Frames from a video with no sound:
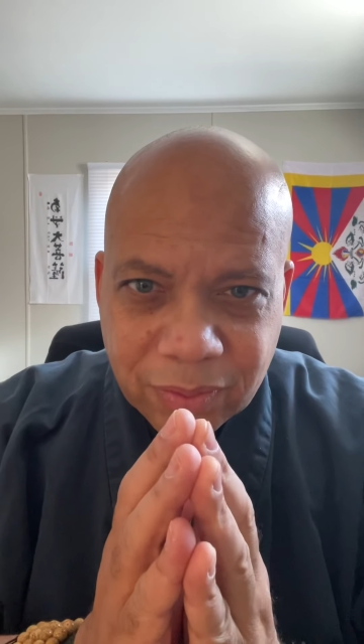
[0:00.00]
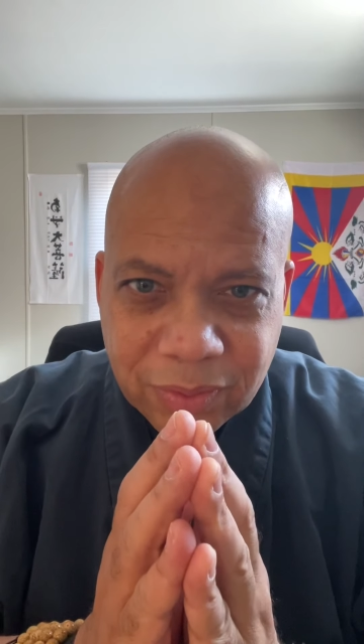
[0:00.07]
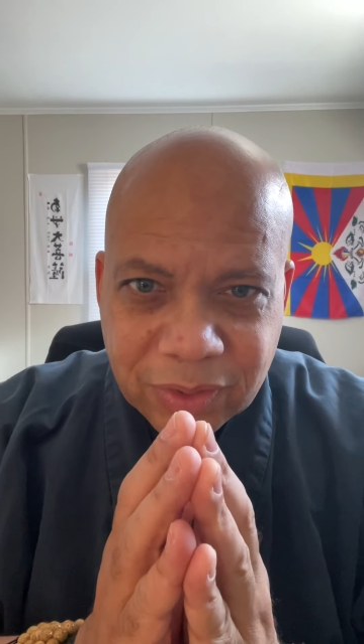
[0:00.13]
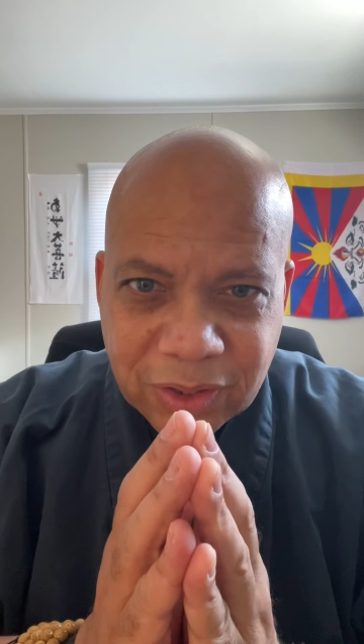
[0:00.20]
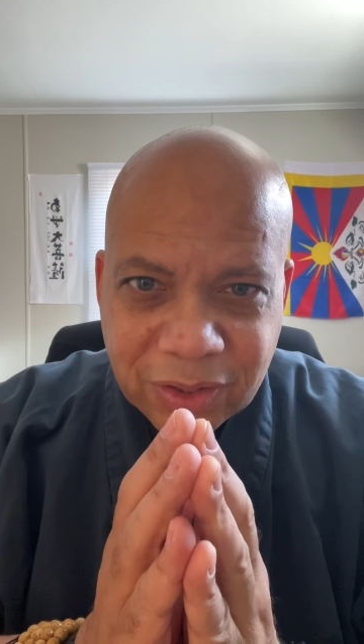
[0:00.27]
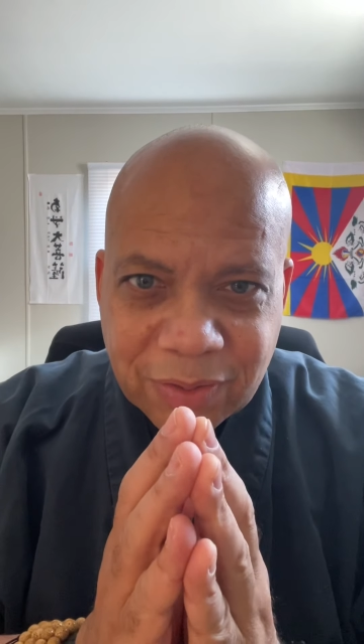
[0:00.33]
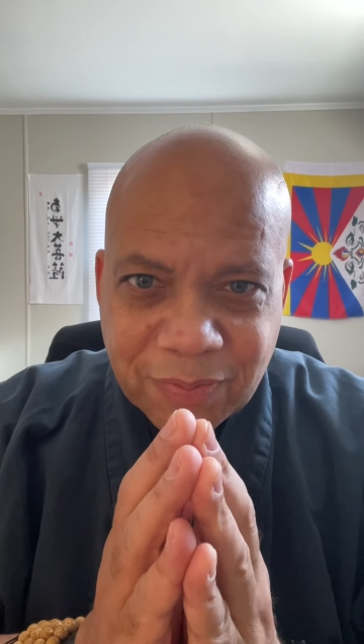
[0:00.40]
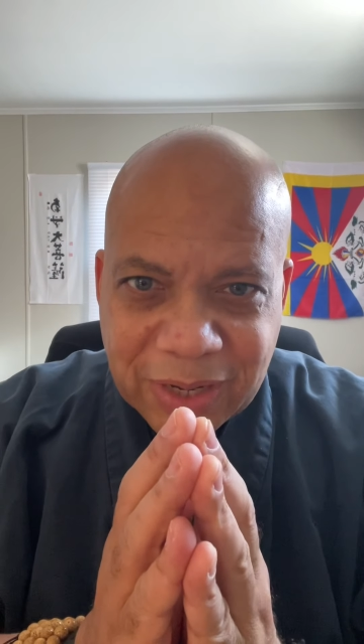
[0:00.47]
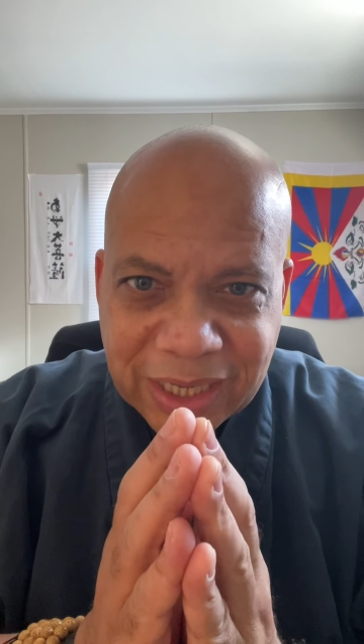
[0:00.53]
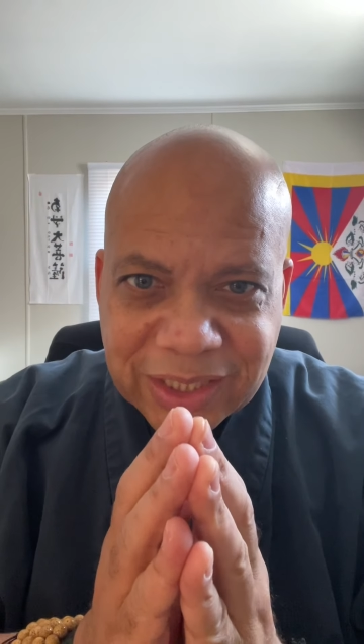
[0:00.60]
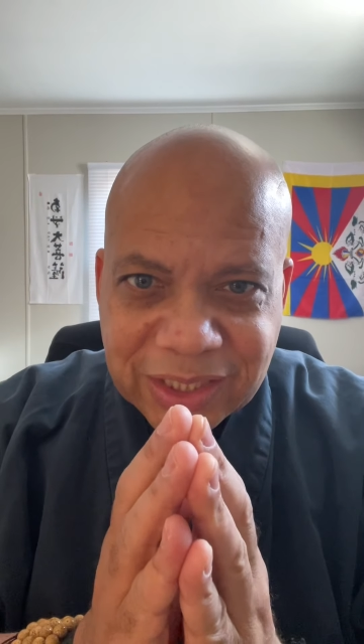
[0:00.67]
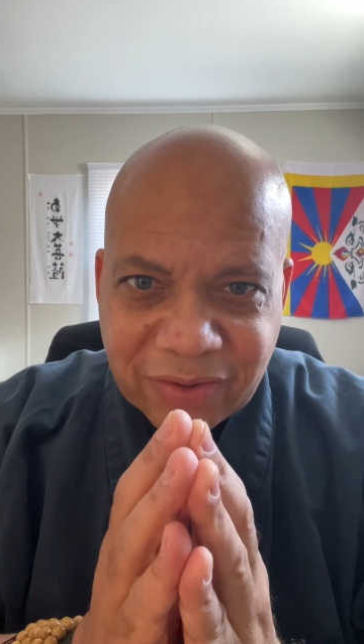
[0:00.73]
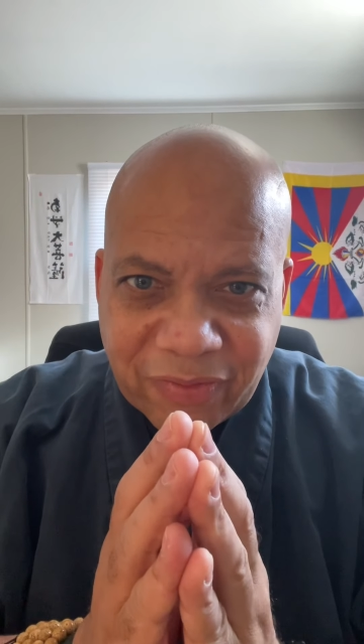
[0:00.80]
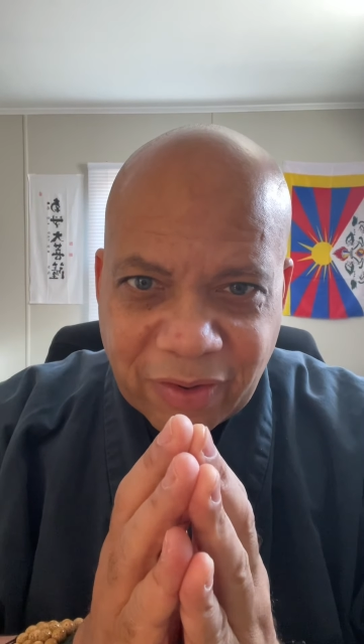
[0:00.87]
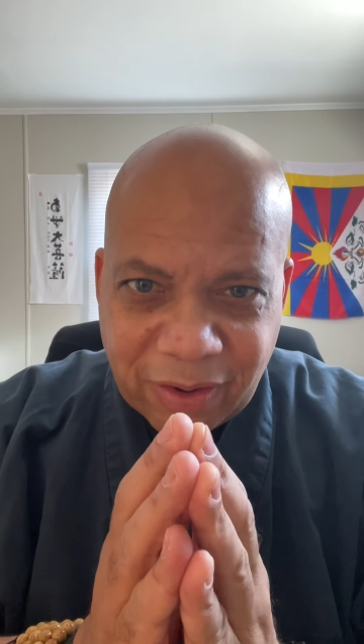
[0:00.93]
to the
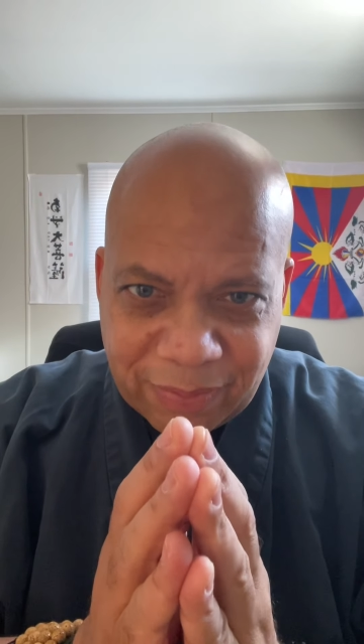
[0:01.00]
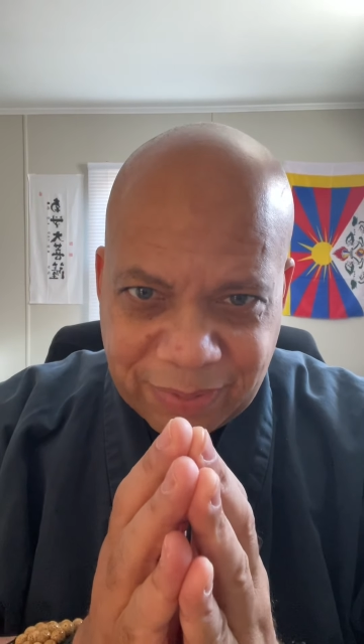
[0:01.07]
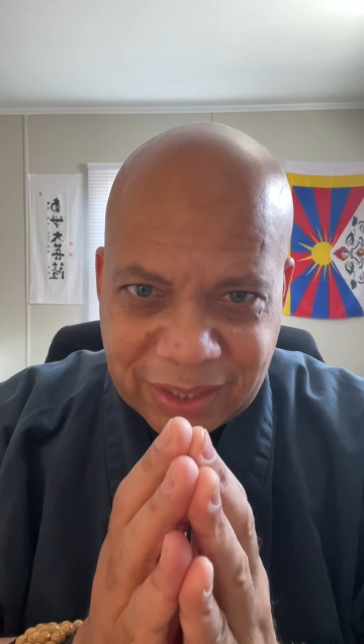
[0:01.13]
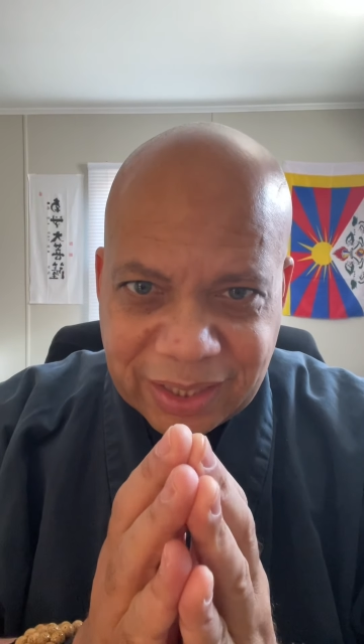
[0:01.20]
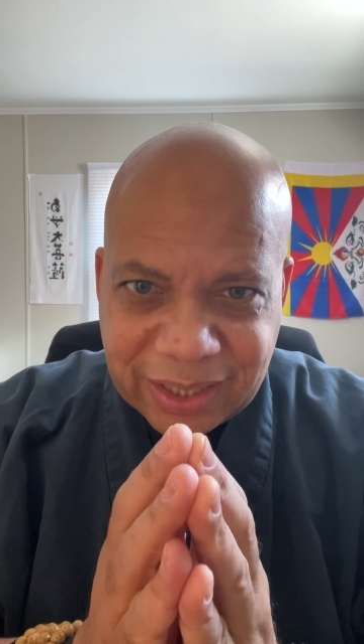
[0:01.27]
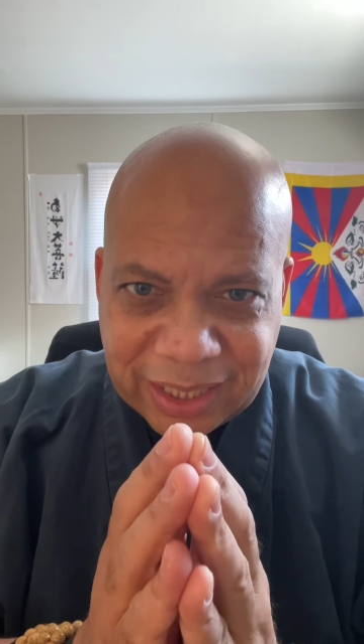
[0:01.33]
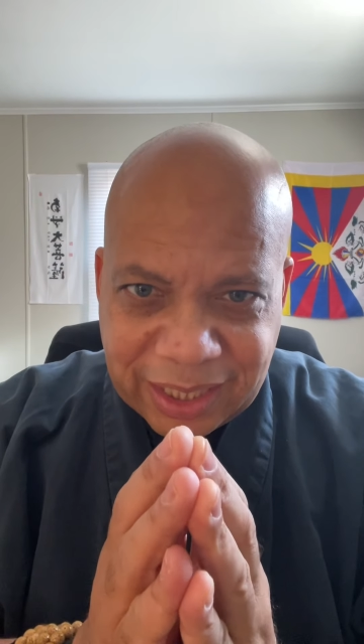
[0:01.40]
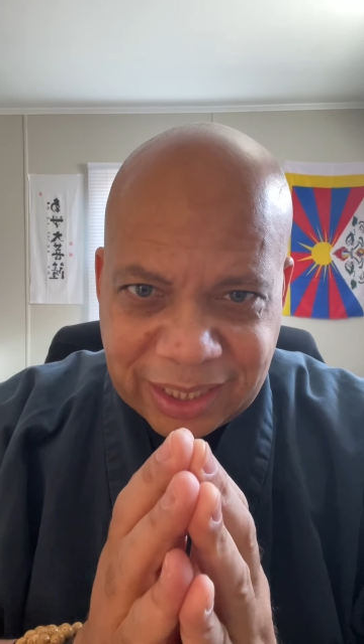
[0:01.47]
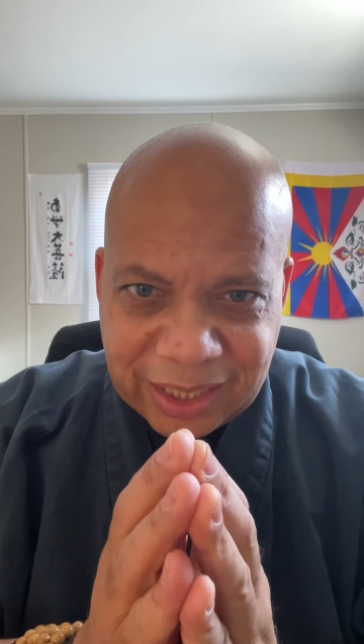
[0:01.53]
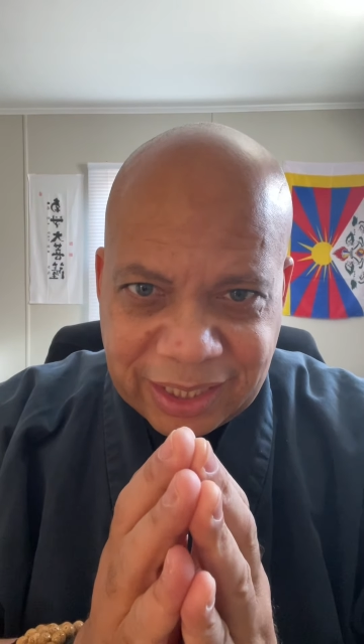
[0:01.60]
best of our ability in